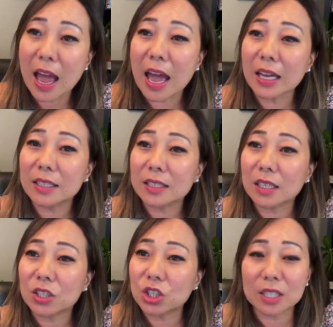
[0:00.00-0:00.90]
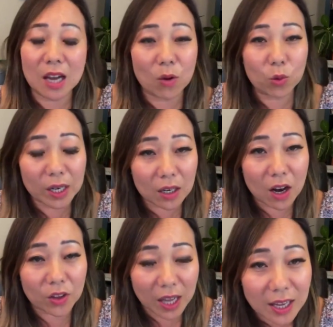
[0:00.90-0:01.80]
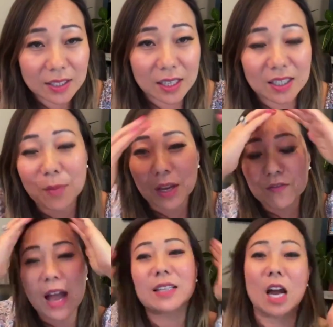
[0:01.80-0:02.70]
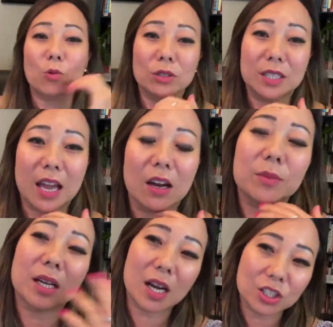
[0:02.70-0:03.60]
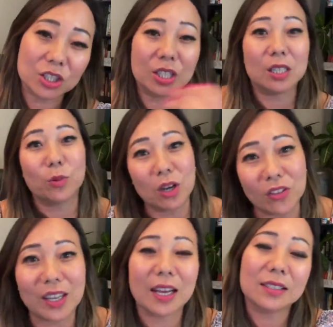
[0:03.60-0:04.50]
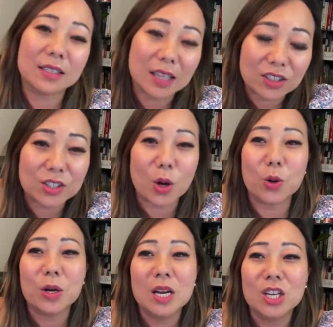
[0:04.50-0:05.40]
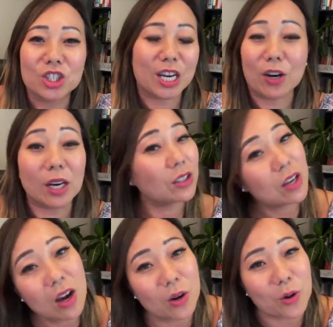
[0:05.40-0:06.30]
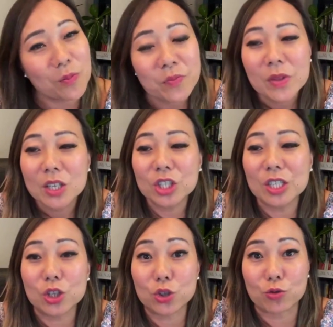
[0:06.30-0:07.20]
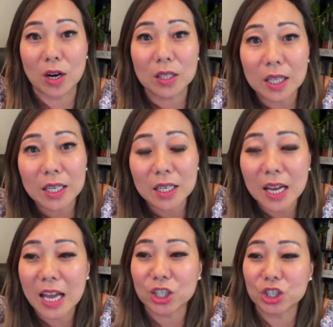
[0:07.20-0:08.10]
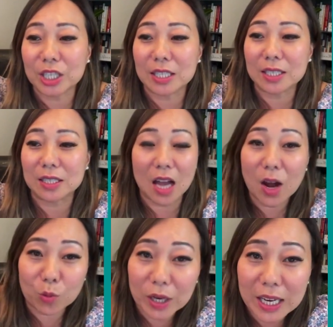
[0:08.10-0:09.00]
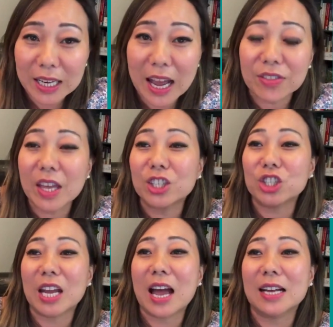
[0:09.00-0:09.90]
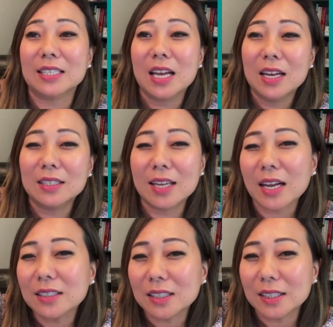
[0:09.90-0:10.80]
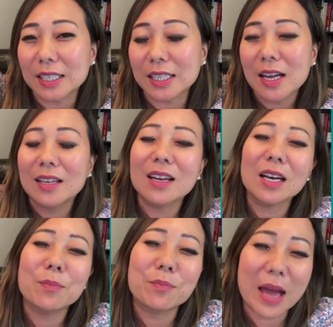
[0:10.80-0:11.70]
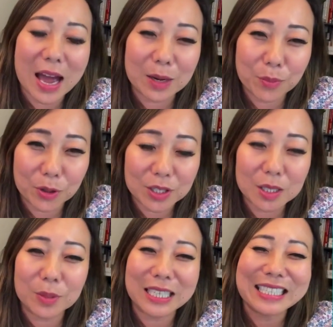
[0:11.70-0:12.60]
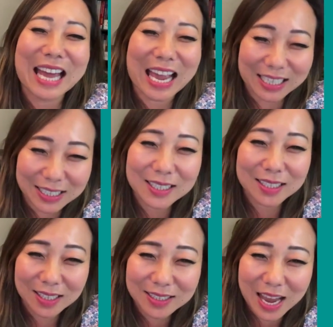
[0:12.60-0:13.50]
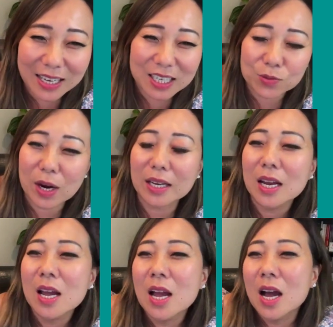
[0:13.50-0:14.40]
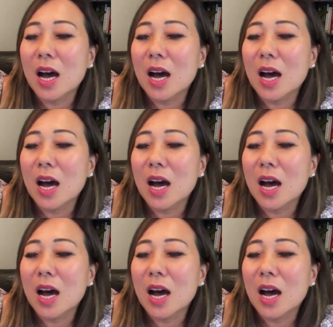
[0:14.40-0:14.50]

And she's not winning all the cases. I mean, in fact, I will say, oh my gosh, is she going to win all the cases? That's so generic. No, she's struggling and she's not winning. And then she has technically not a bad person, but an antagonist, right?